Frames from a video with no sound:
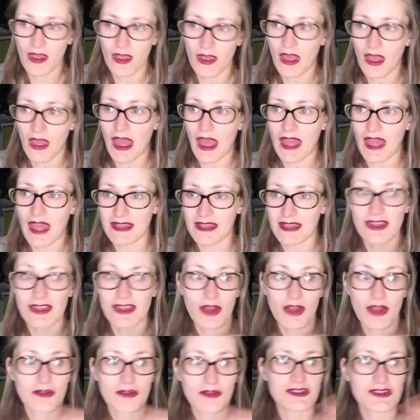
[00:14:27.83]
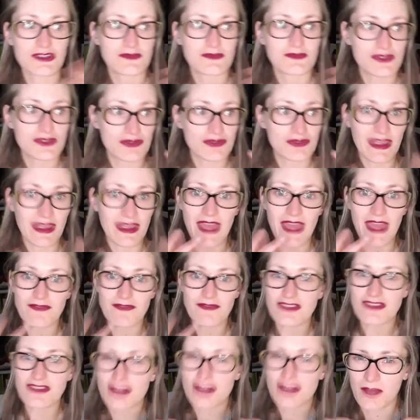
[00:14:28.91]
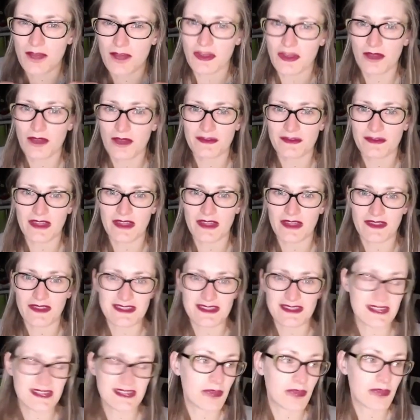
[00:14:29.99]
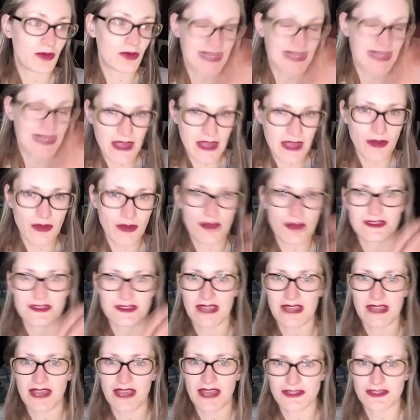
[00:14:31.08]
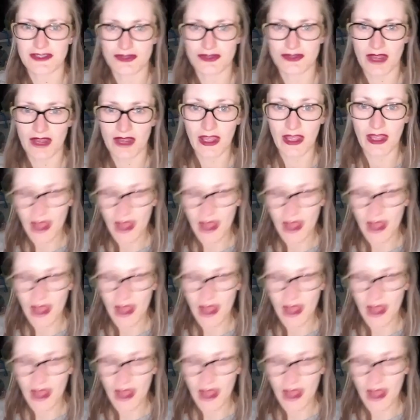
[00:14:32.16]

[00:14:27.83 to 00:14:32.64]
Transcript: and encouraged him to drink. Every time he comes out of that stable, he now goes and has a drink.